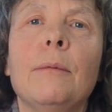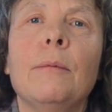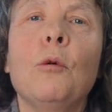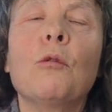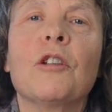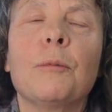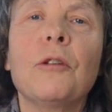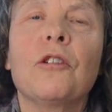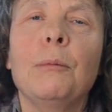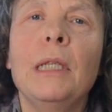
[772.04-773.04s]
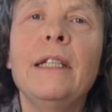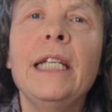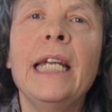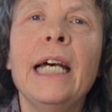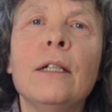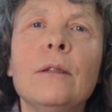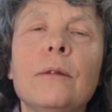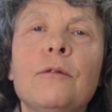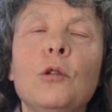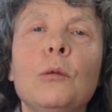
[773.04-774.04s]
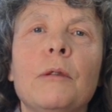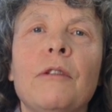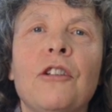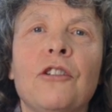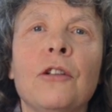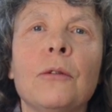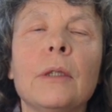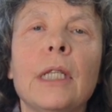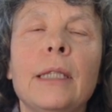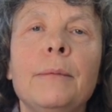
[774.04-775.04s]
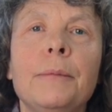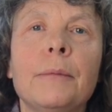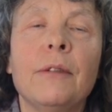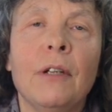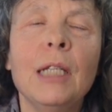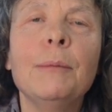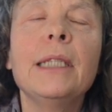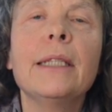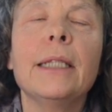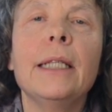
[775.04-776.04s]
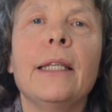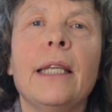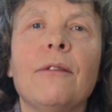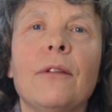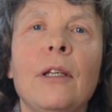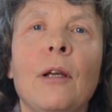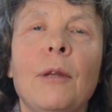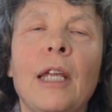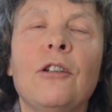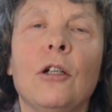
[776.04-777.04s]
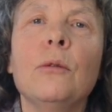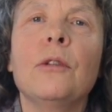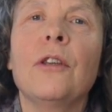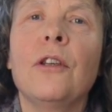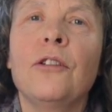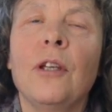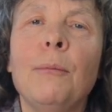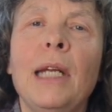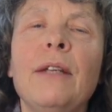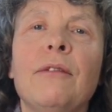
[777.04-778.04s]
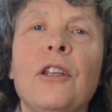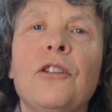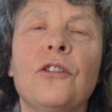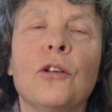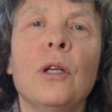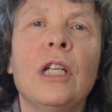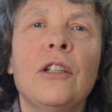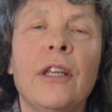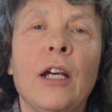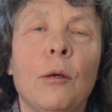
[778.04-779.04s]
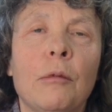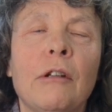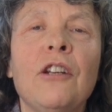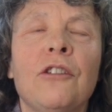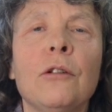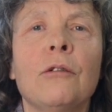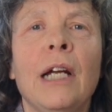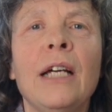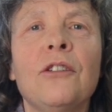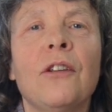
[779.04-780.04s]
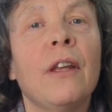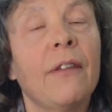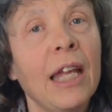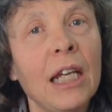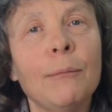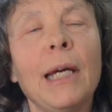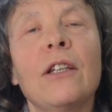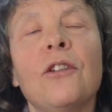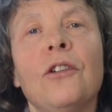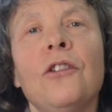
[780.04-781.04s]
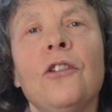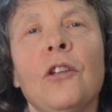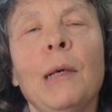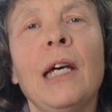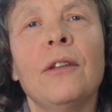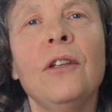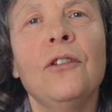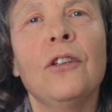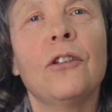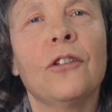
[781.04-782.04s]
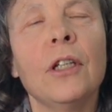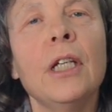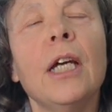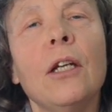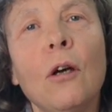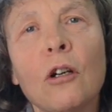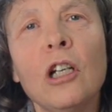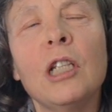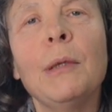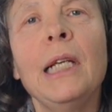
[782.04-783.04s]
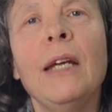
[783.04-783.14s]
more responsibility now for professional development. They're told that some money for this has gone into their operational grants and that they can make decisions about this. It's not going to be